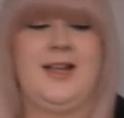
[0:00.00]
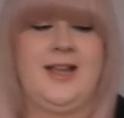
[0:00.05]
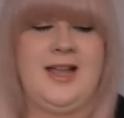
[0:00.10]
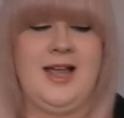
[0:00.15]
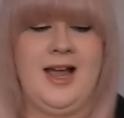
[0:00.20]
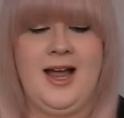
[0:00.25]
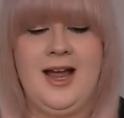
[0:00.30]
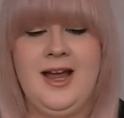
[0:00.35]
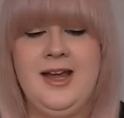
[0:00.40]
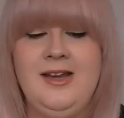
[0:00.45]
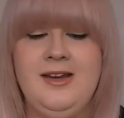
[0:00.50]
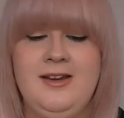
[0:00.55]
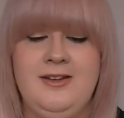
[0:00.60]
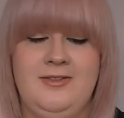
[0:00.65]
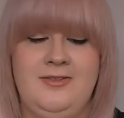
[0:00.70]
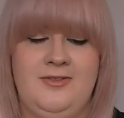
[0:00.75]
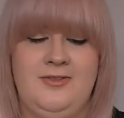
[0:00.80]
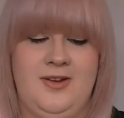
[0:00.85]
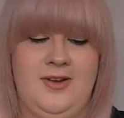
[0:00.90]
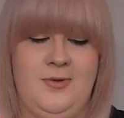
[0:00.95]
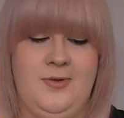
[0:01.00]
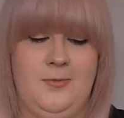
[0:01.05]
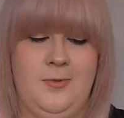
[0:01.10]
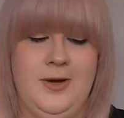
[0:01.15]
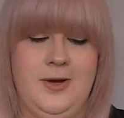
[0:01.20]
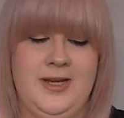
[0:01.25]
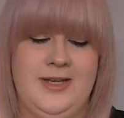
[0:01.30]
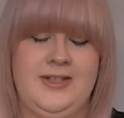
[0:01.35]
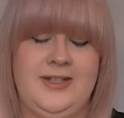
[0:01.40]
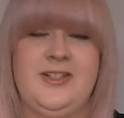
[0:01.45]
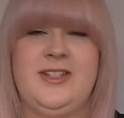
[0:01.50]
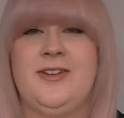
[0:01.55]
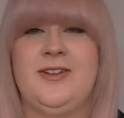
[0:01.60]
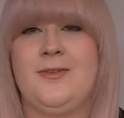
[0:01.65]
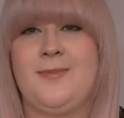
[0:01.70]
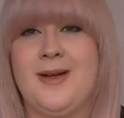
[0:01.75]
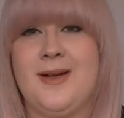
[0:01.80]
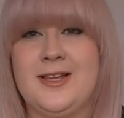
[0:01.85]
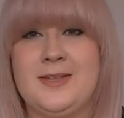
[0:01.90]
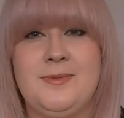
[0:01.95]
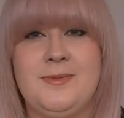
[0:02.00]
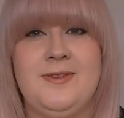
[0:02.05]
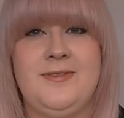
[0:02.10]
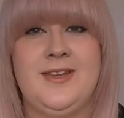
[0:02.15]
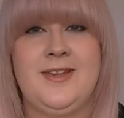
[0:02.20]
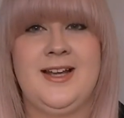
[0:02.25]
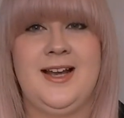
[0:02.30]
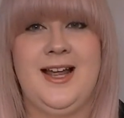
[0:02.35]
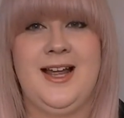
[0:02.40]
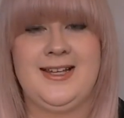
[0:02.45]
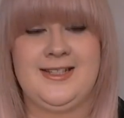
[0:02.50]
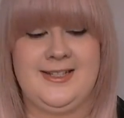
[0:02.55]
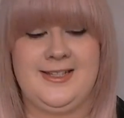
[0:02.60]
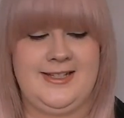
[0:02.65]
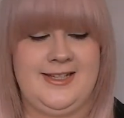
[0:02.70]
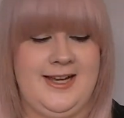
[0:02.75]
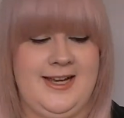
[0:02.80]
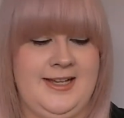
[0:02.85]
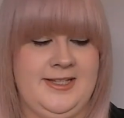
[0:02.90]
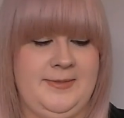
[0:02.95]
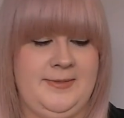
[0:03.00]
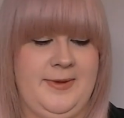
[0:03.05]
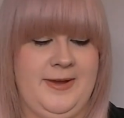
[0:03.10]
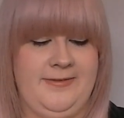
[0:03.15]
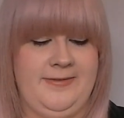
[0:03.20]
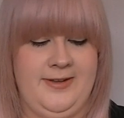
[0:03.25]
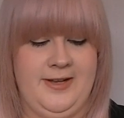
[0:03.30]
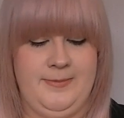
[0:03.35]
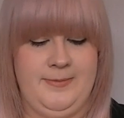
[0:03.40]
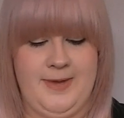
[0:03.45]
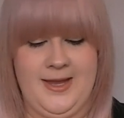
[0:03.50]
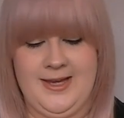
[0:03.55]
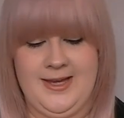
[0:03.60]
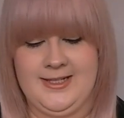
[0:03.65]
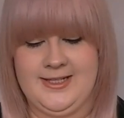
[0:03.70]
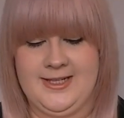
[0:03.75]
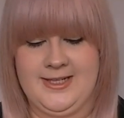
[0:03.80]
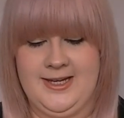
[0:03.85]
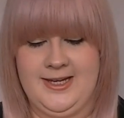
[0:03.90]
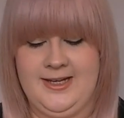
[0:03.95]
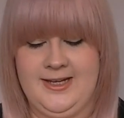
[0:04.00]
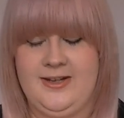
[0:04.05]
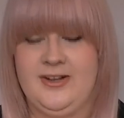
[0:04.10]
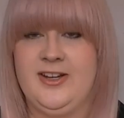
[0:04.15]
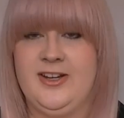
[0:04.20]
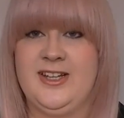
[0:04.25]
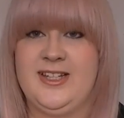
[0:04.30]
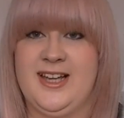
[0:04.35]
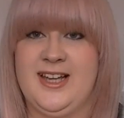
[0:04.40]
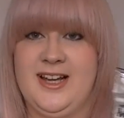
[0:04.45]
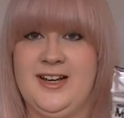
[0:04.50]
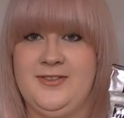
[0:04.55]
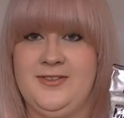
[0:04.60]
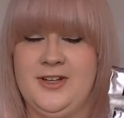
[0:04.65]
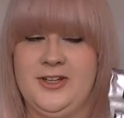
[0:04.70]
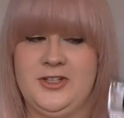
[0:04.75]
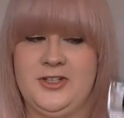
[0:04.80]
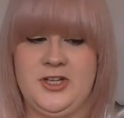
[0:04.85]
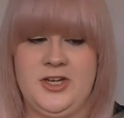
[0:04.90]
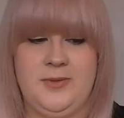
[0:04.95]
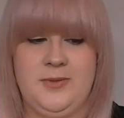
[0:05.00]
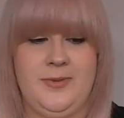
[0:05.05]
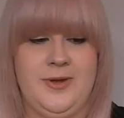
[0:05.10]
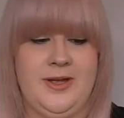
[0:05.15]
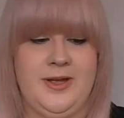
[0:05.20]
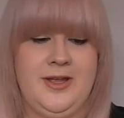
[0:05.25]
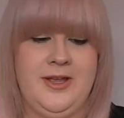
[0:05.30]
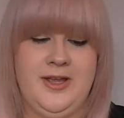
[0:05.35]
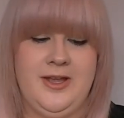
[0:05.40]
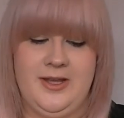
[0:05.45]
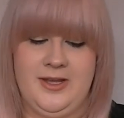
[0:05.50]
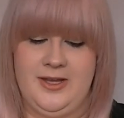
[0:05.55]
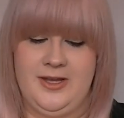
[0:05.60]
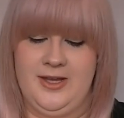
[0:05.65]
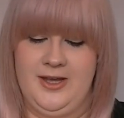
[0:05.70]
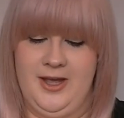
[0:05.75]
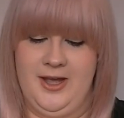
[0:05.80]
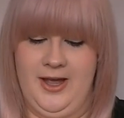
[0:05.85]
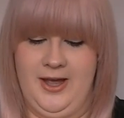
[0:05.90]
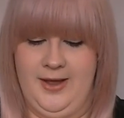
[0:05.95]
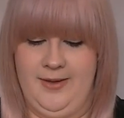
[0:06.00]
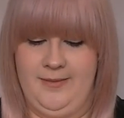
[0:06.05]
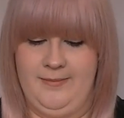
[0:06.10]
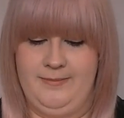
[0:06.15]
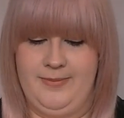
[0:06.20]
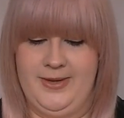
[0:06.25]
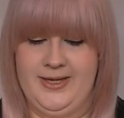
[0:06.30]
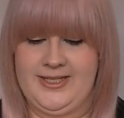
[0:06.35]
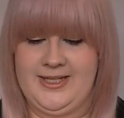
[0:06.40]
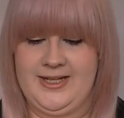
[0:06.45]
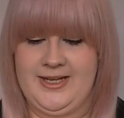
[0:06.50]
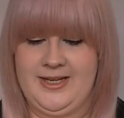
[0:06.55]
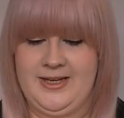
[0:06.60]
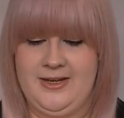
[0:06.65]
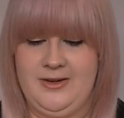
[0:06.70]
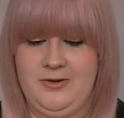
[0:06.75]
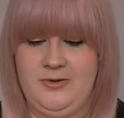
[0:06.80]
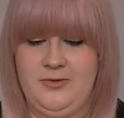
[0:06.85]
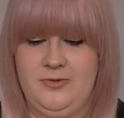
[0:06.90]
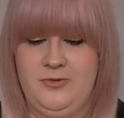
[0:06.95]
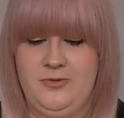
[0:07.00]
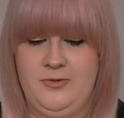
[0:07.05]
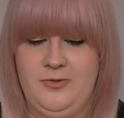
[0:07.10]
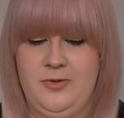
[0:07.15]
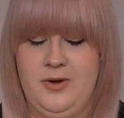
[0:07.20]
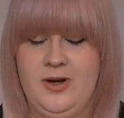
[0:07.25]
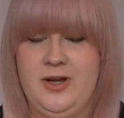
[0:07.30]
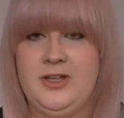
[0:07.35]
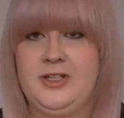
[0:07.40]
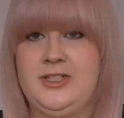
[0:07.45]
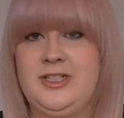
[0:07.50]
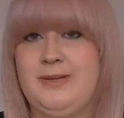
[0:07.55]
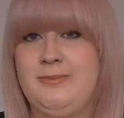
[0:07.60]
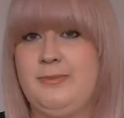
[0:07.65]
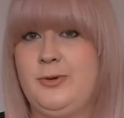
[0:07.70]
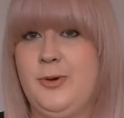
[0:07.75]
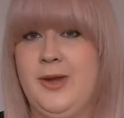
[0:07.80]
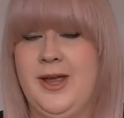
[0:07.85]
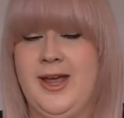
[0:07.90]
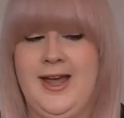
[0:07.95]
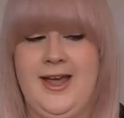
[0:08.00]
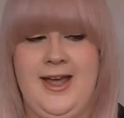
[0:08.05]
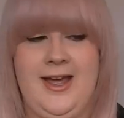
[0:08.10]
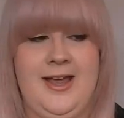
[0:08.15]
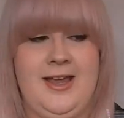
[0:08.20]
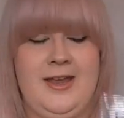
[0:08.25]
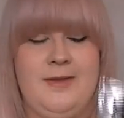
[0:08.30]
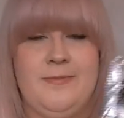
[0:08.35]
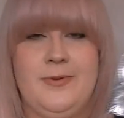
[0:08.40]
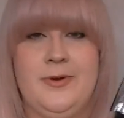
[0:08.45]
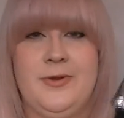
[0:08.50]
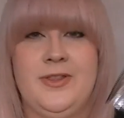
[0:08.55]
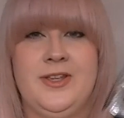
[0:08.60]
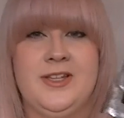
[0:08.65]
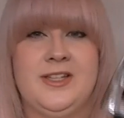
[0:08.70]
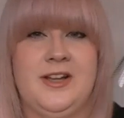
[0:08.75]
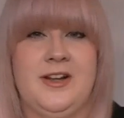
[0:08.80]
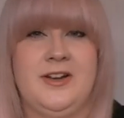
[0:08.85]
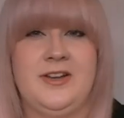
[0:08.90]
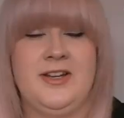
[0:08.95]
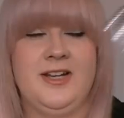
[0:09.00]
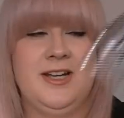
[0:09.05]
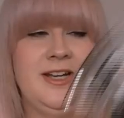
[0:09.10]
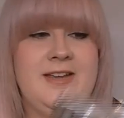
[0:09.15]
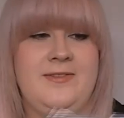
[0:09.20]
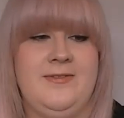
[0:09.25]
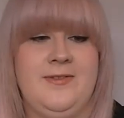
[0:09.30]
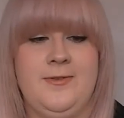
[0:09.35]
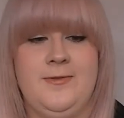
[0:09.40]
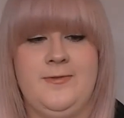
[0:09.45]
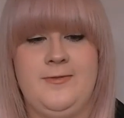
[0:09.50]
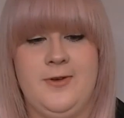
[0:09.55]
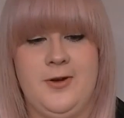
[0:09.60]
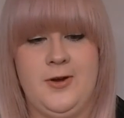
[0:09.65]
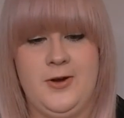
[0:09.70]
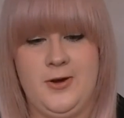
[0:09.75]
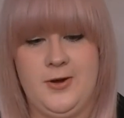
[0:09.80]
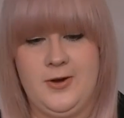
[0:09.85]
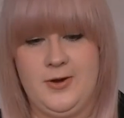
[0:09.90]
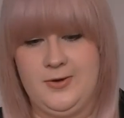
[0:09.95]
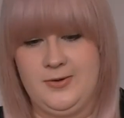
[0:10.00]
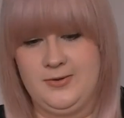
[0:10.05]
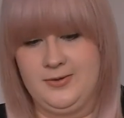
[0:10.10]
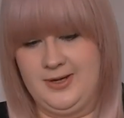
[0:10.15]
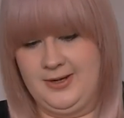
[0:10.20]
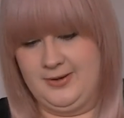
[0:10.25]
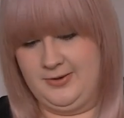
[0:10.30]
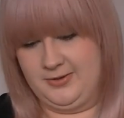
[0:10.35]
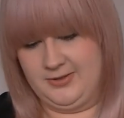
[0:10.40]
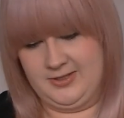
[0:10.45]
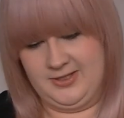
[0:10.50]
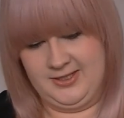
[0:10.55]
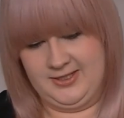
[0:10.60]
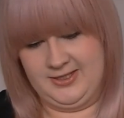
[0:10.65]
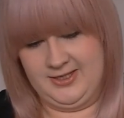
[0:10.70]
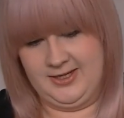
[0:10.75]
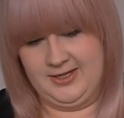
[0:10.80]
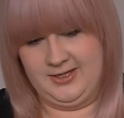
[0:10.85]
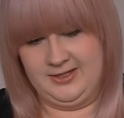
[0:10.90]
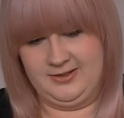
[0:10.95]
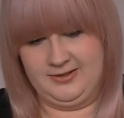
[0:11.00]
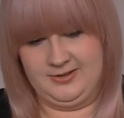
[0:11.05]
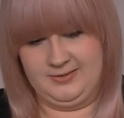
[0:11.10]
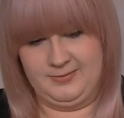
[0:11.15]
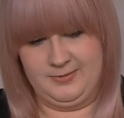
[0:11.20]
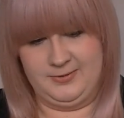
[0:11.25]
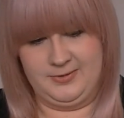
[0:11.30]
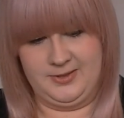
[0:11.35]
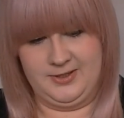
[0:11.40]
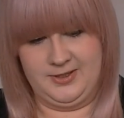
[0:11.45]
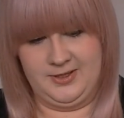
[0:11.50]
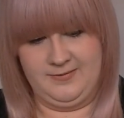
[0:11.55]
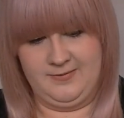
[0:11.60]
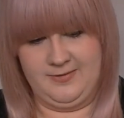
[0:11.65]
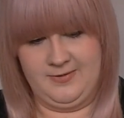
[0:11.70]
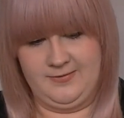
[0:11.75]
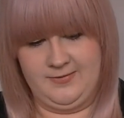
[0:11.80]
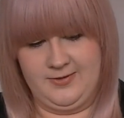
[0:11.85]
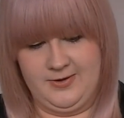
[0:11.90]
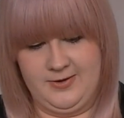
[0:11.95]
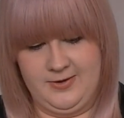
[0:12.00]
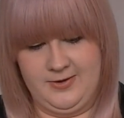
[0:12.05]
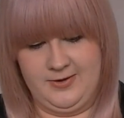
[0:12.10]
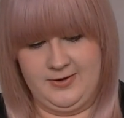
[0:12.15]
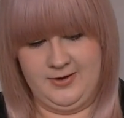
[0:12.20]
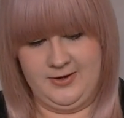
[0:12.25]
kind of, what it does, it reminds me of the Elasticizer by Philip Kingsley, only it's a hell of a lot cheaper. Basically you shampoo your hair, you put this on, you leave it for, how long does it say it's supposed to leave it for?